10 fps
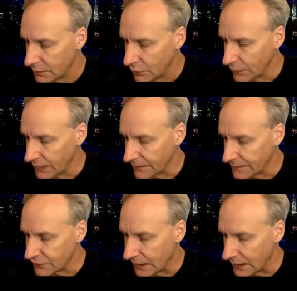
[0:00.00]
we get the
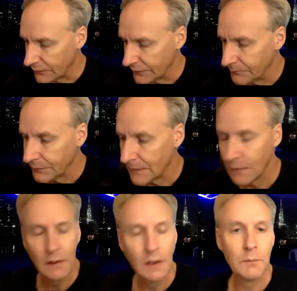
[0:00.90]
12.
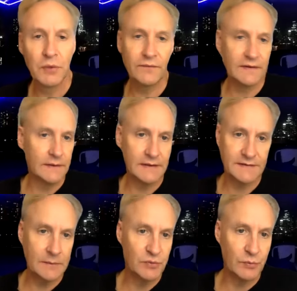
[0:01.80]
Perfectly
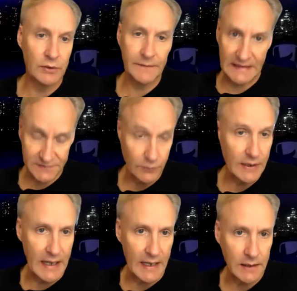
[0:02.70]
acceptable. That's
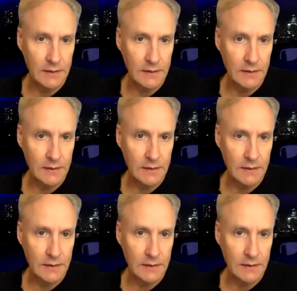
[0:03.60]
okay.